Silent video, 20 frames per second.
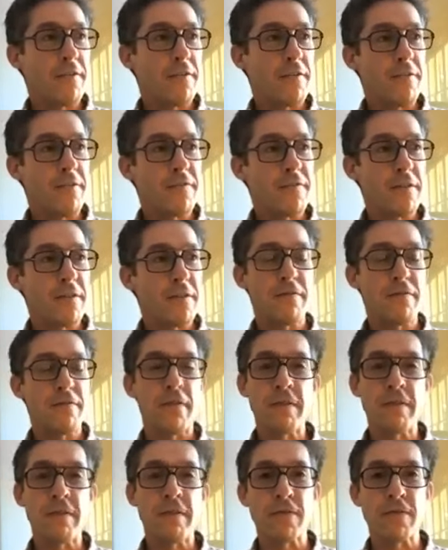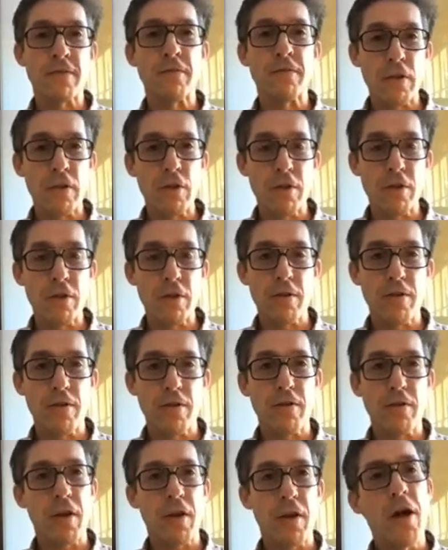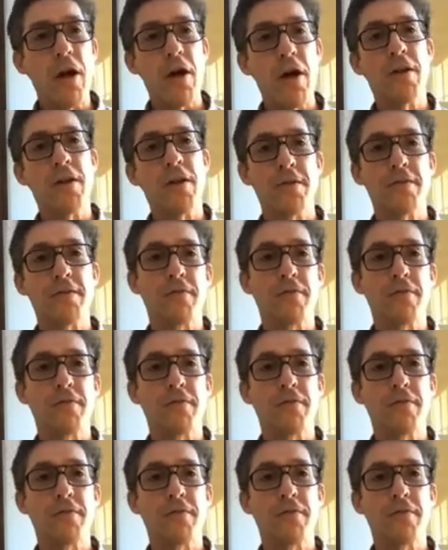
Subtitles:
feel it very difficult that you can't